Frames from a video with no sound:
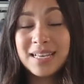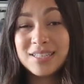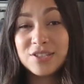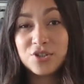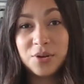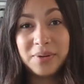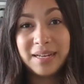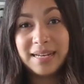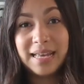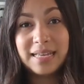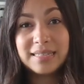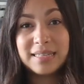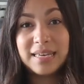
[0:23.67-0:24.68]
extremely
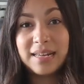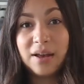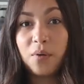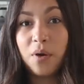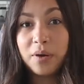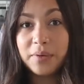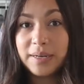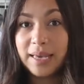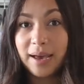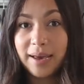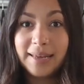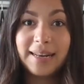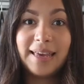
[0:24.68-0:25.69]
lazy and I'll only
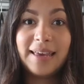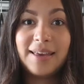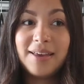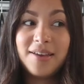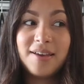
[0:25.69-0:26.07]
iron it